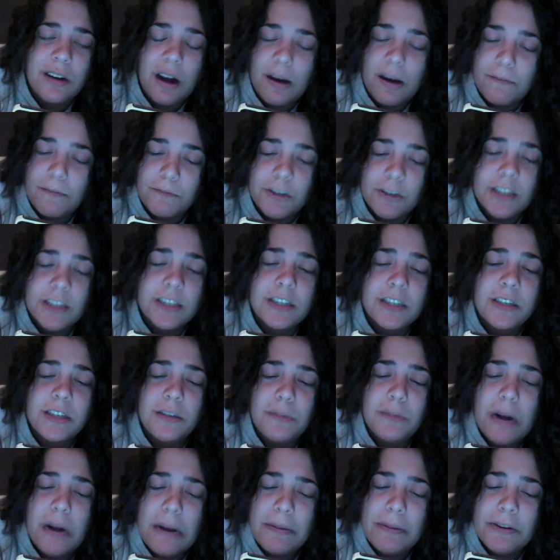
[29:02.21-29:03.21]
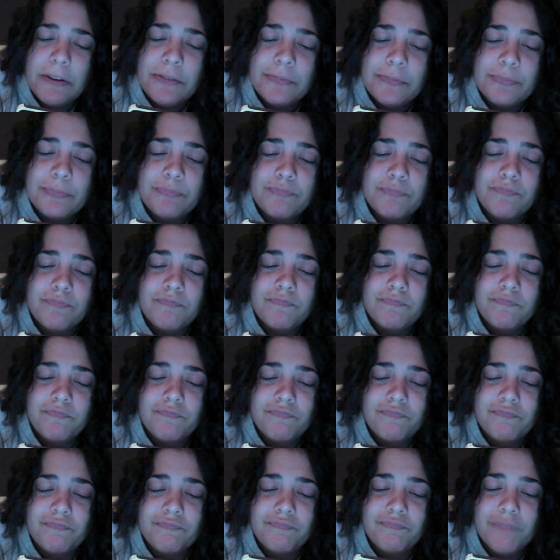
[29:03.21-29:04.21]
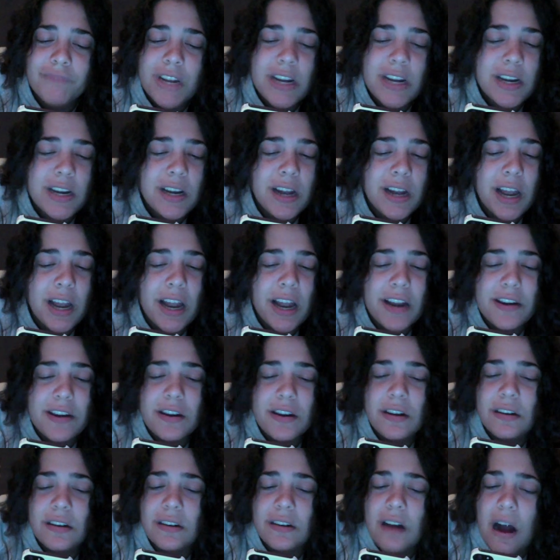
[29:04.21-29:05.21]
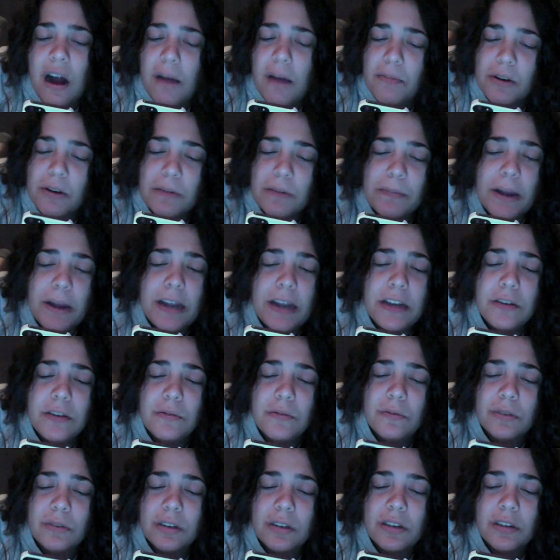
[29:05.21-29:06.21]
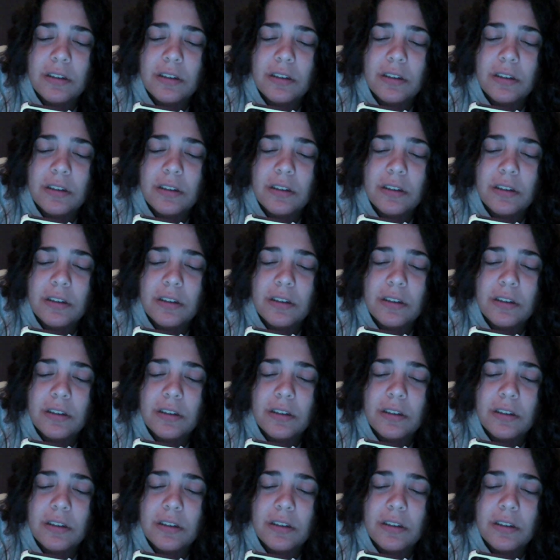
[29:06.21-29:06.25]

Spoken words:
I'm President Obama, and I'm gonna pay you